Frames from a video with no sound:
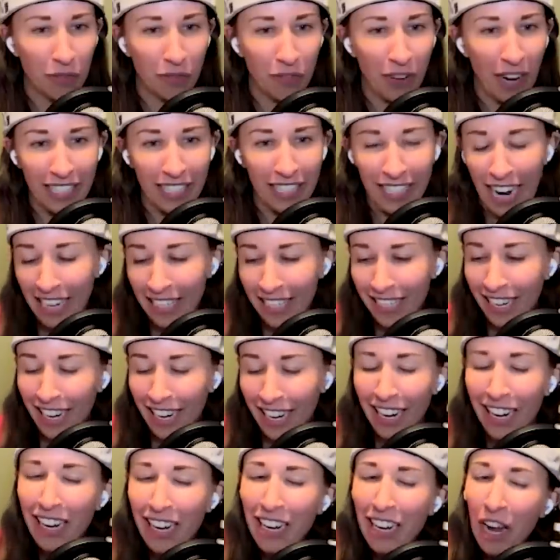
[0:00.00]

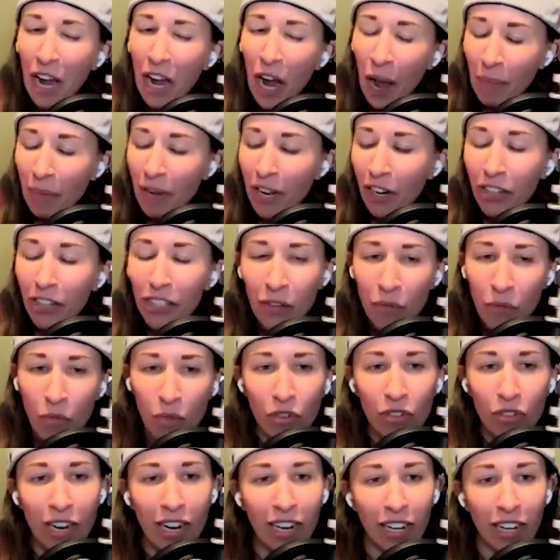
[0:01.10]
fantastic. Yeah, I'm curious if
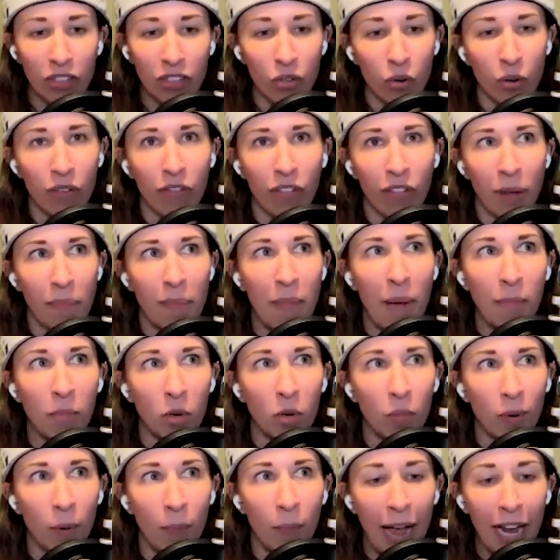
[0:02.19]
there's any sort of like
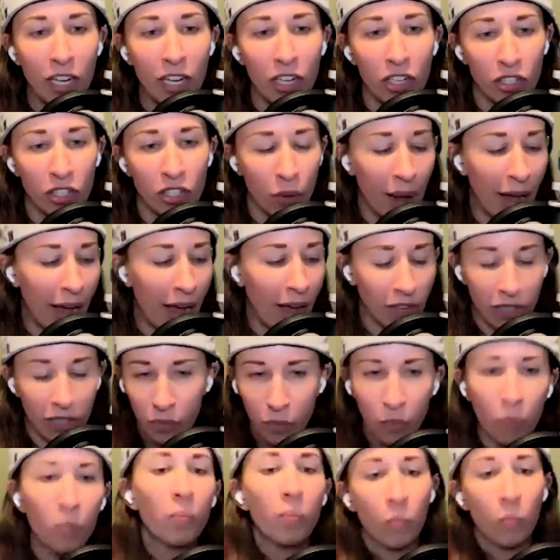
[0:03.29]
memorable matches you have
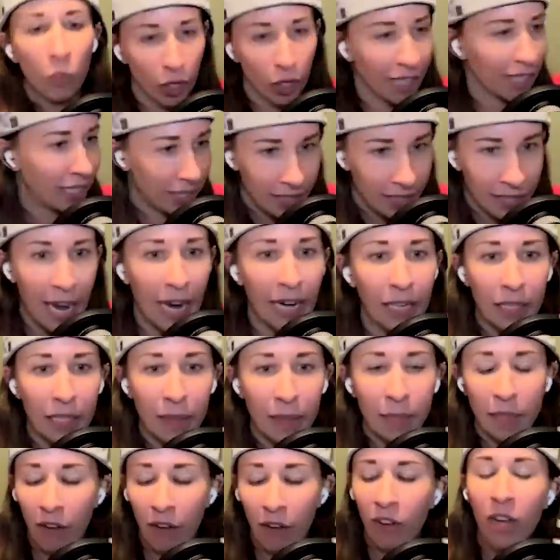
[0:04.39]
because we'll get to the tag team
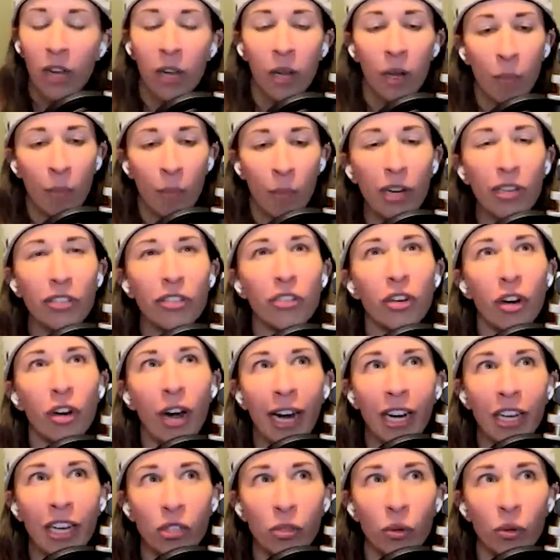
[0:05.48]
stuff. But is there
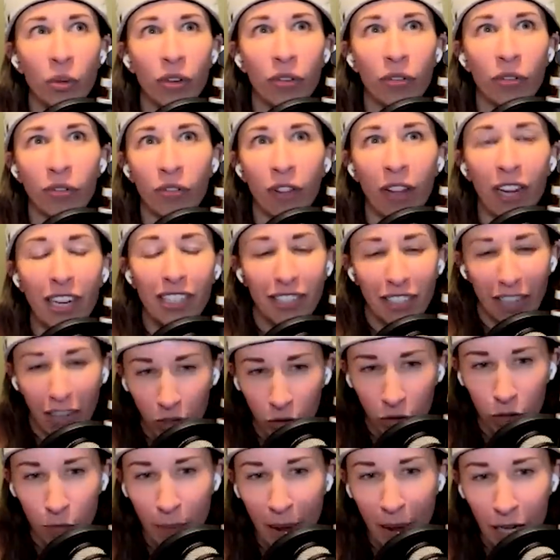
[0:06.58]
any sort of like
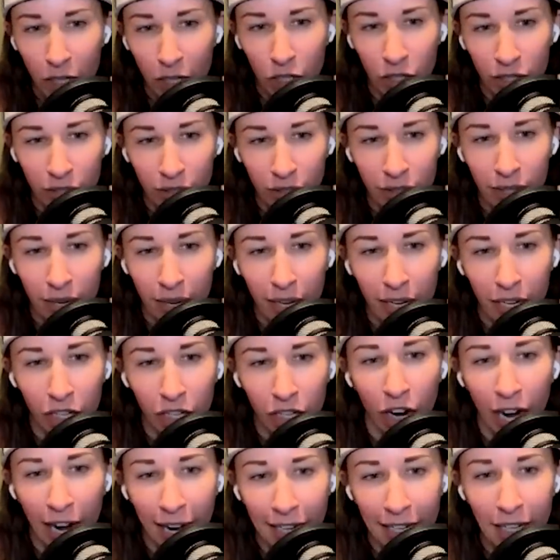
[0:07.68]
singles matches in
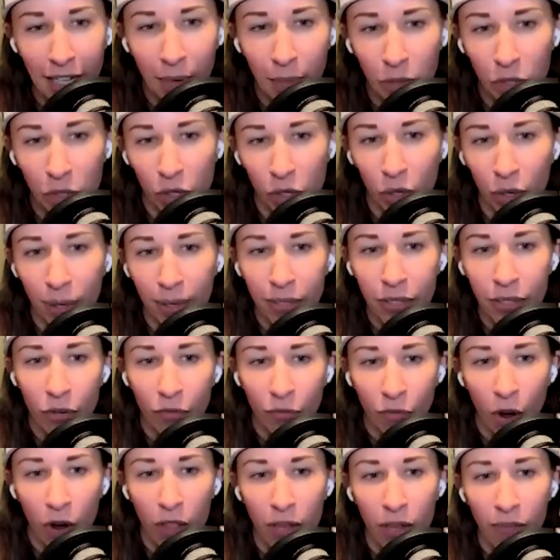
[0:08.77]
your AEW career so
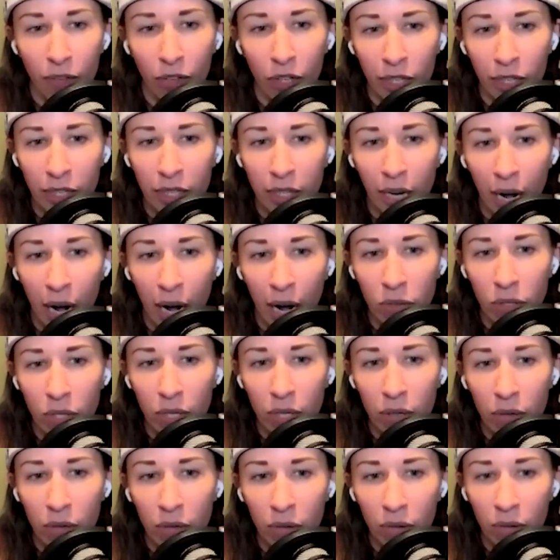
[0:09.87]
far that have really stuck out to
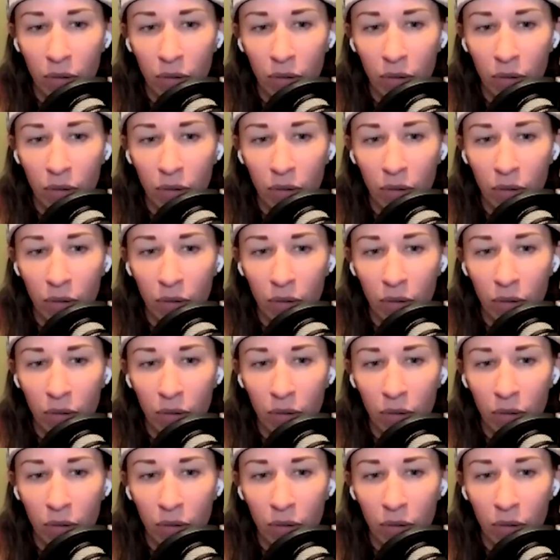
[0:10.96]
you?